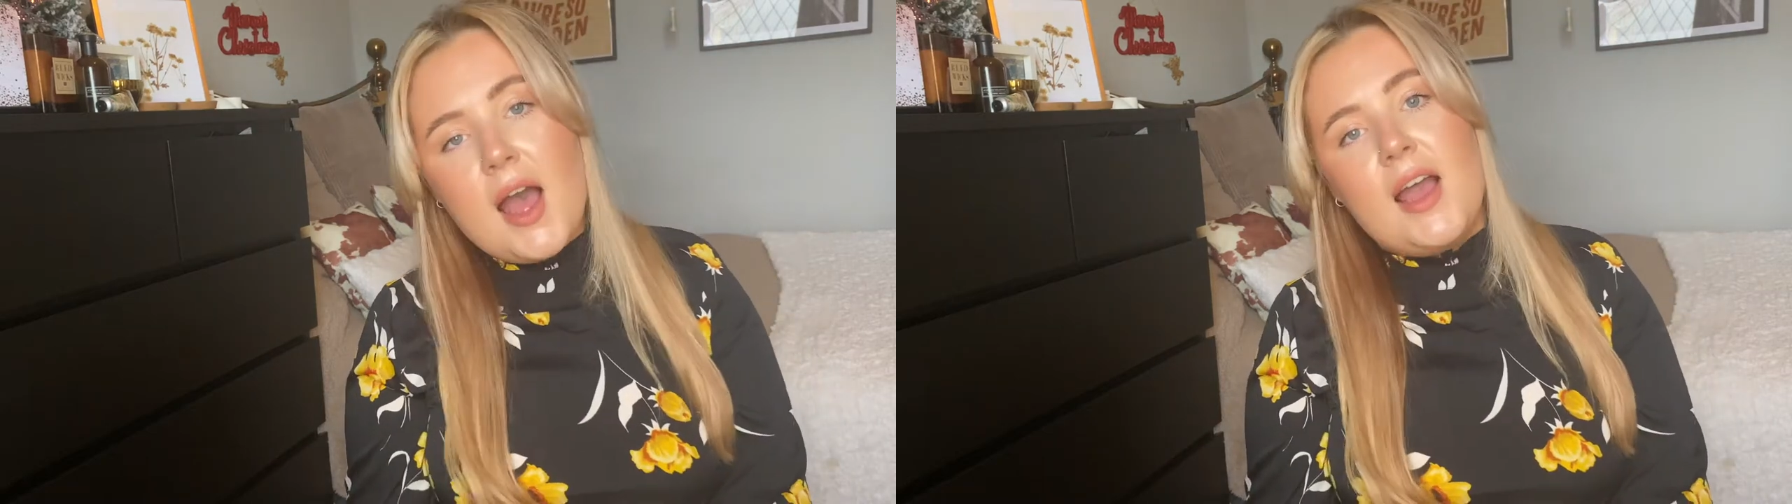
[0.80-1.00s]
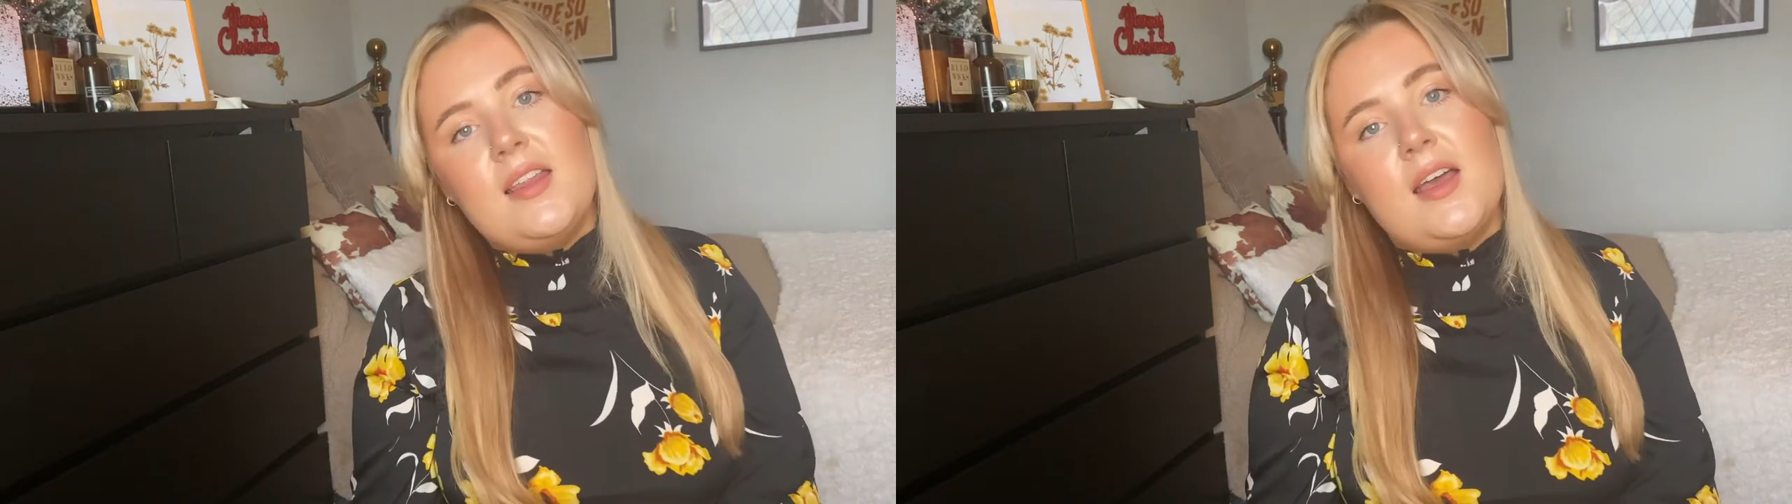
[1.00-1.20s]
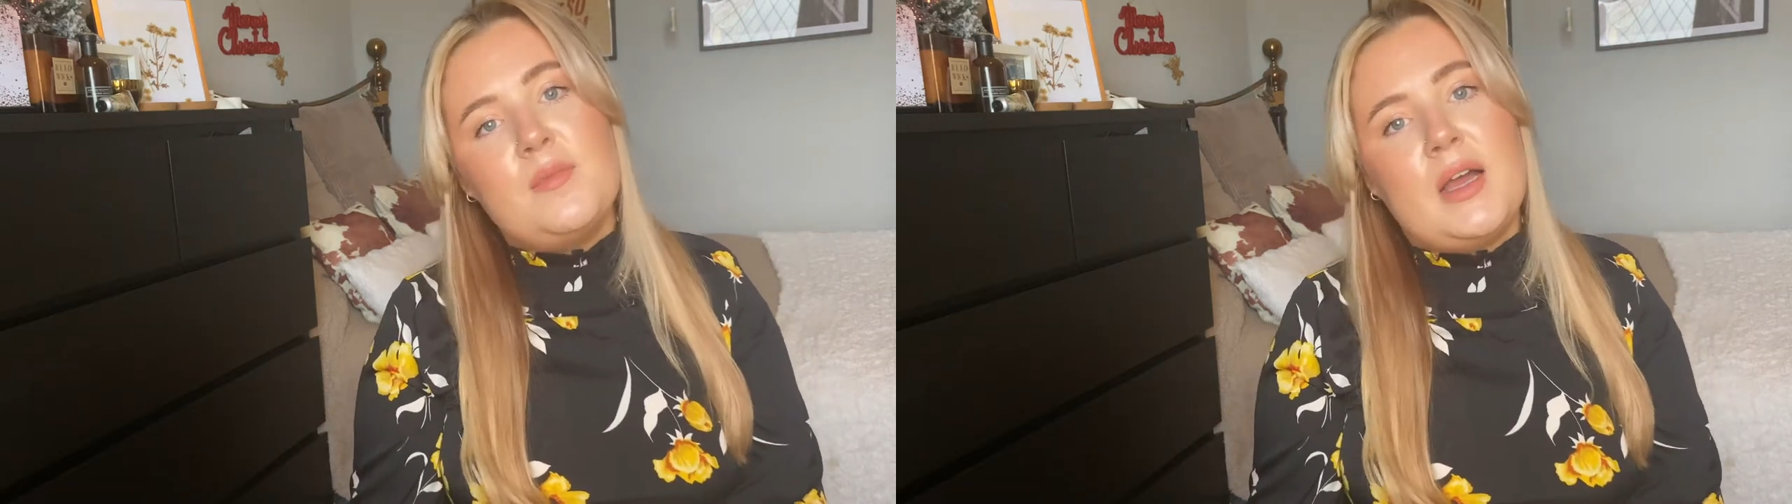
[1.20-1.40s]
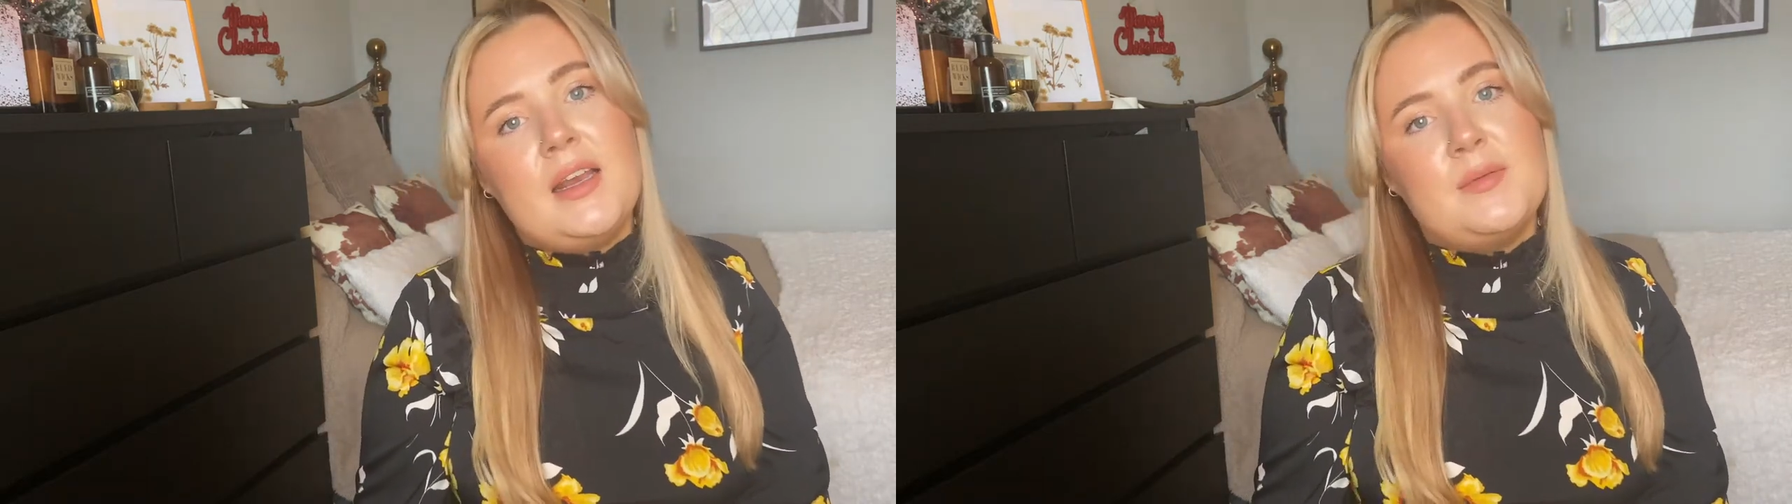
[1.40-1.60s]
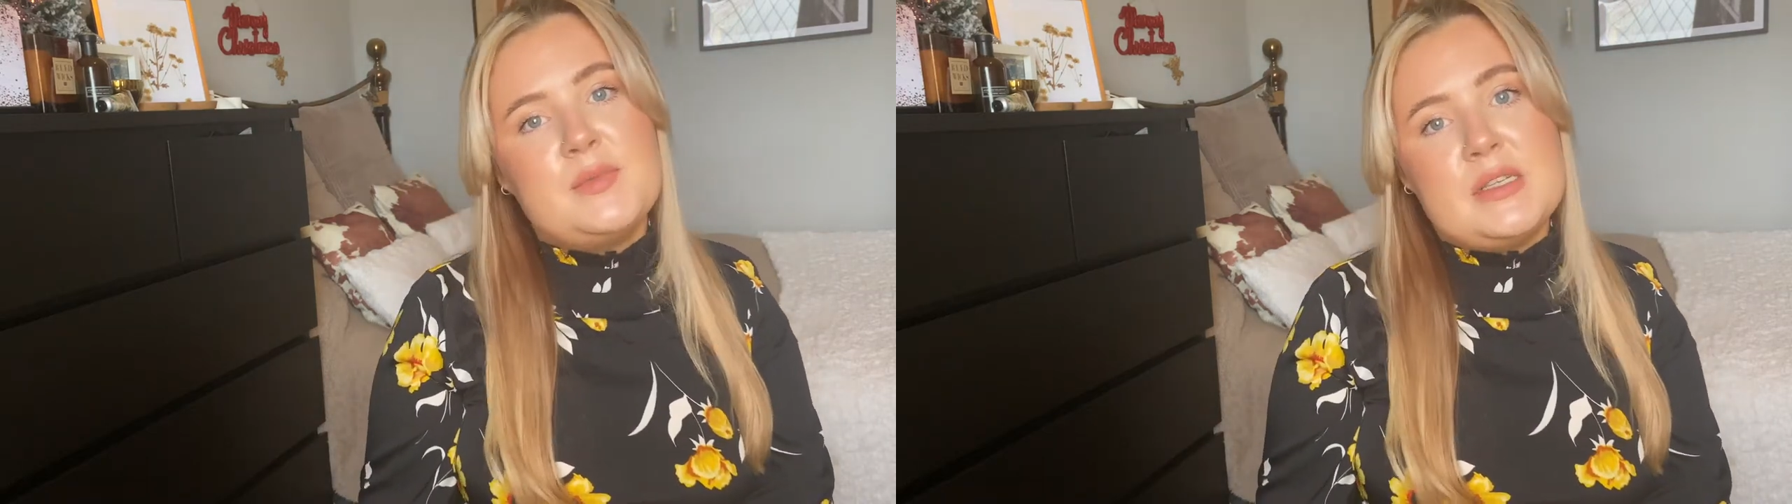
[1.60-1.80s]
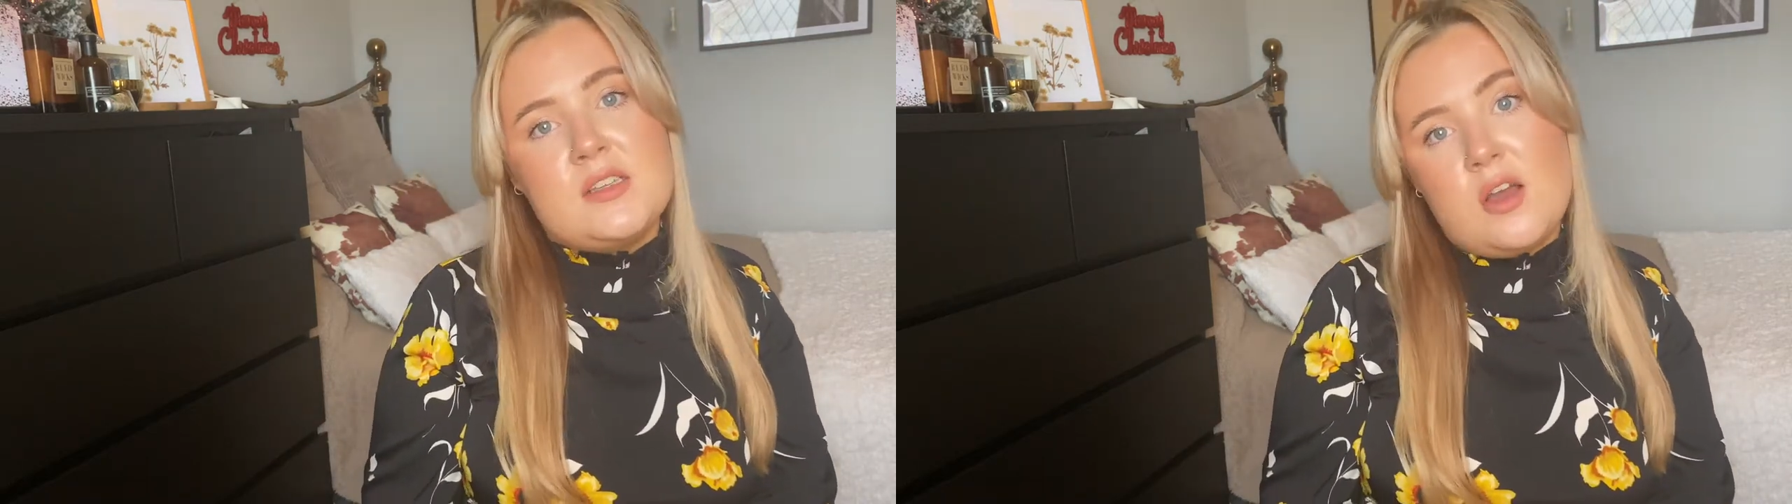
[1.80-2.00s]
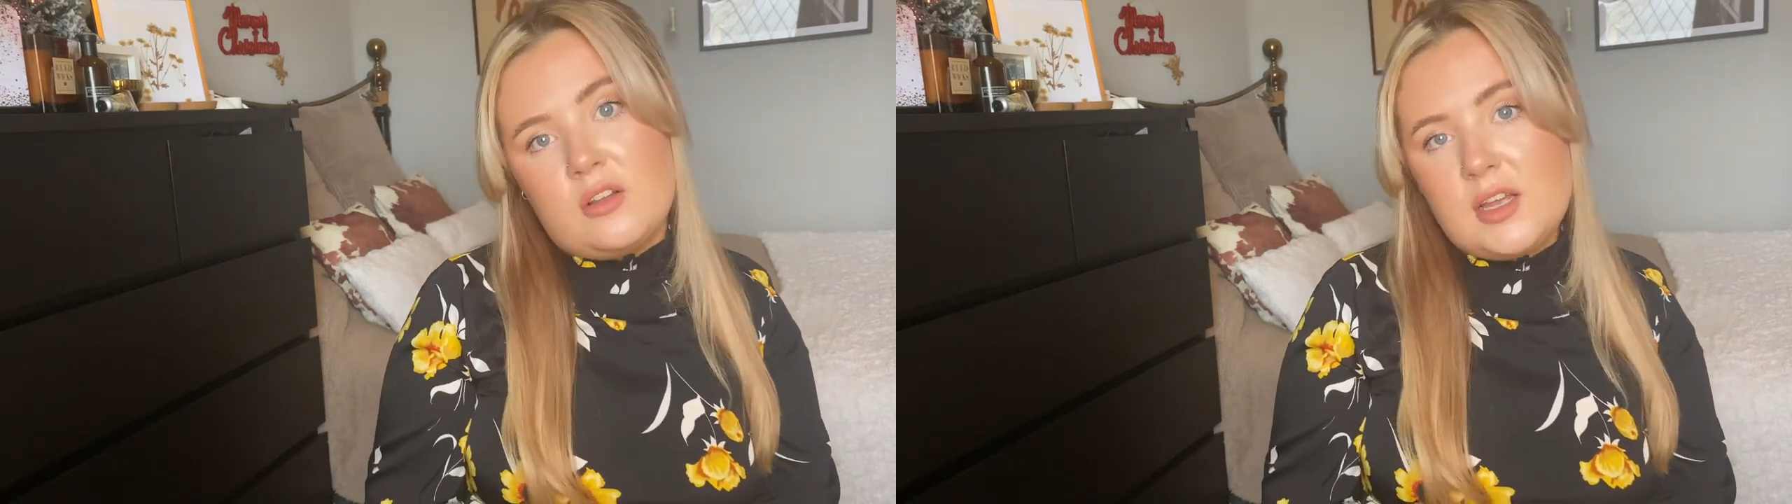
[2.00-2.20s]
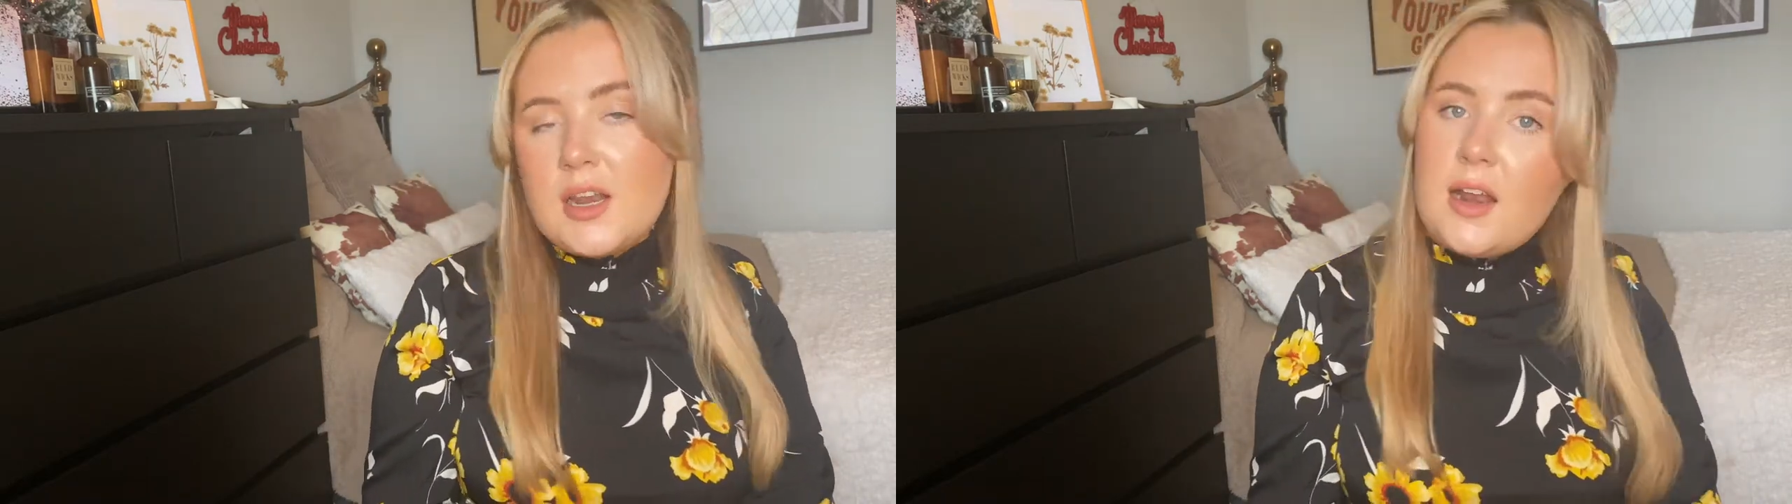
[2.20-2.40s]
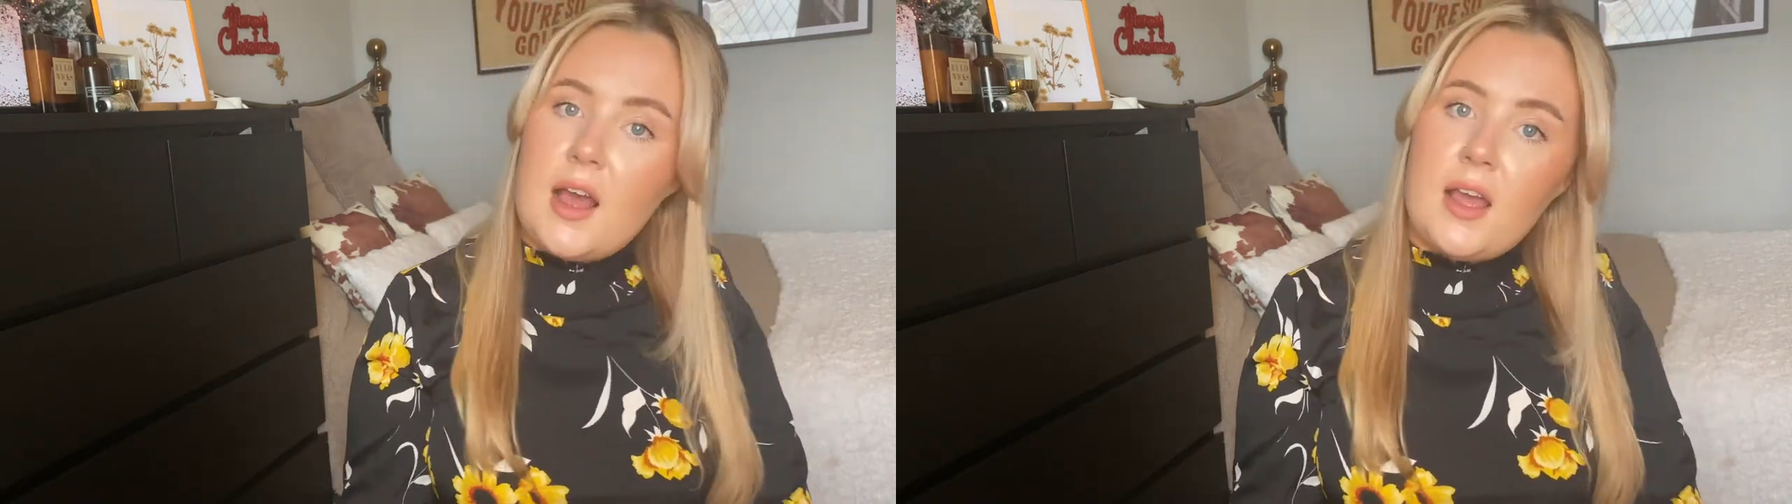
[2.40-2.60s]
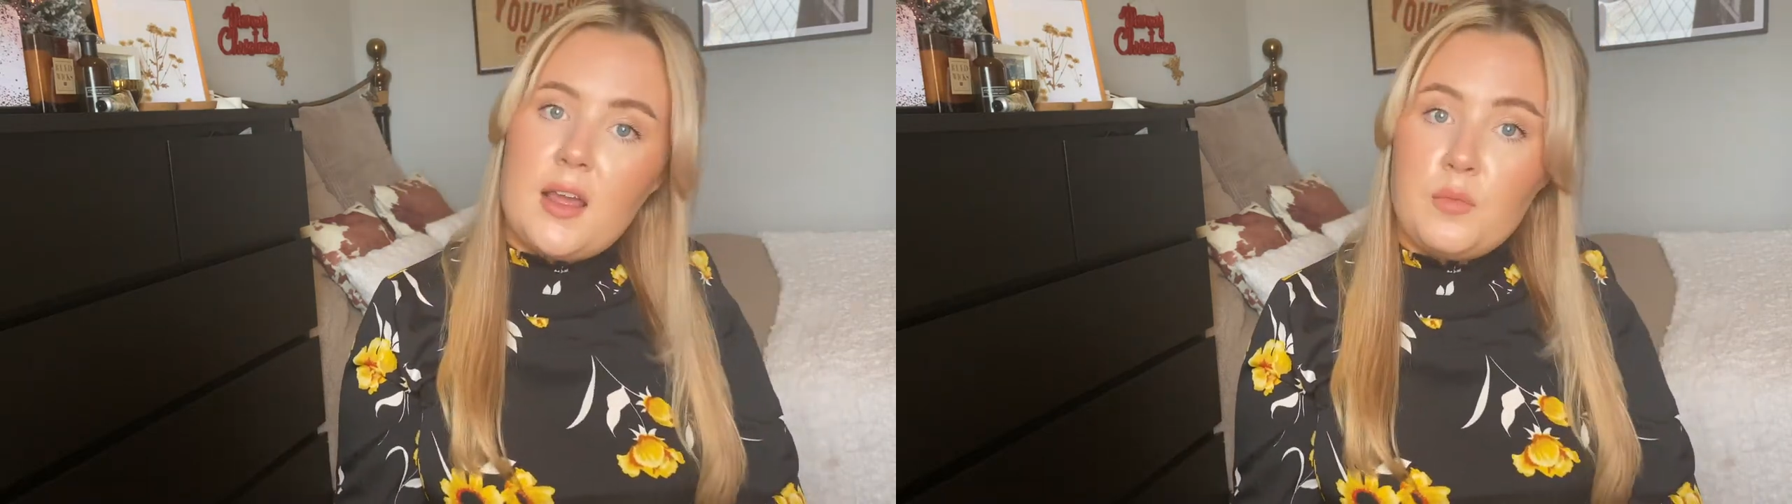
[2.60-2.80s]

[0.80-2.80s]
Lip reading: Hi there, my name's Miss Nolan and I am